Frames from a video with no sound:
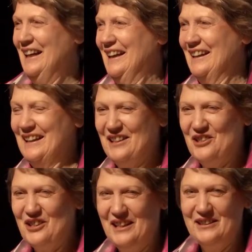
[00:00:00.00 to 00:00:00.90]
And I can
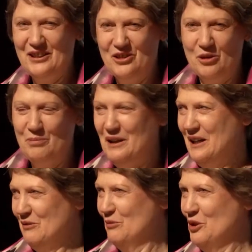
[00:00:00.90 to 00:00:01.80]
say that
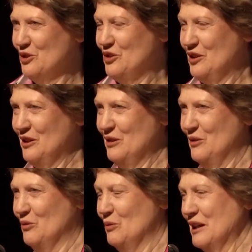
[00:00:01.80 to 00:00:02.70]
Japan was
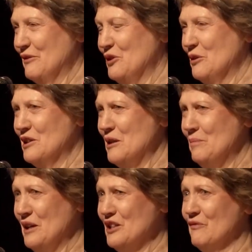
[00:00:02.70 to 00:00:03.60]
one of
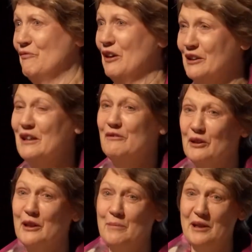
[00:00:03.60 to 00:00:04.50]
UNDP's very,
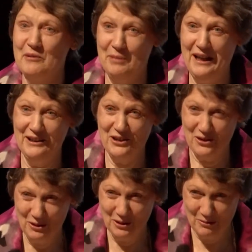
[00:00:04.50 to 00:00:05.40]
very best partners
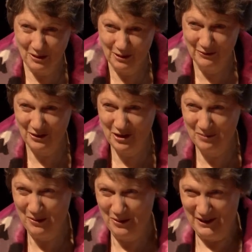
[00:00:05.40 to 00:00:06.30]
in all the world for
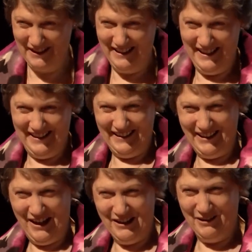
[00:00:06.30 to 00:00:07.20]
supporting the
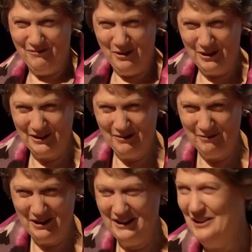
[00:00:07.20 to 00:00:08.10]
kind of work that
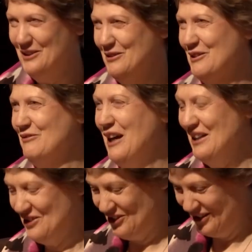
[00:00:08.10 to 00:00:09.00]
we did to
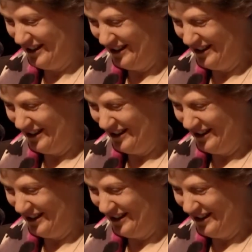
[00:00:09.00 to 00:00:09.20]
advance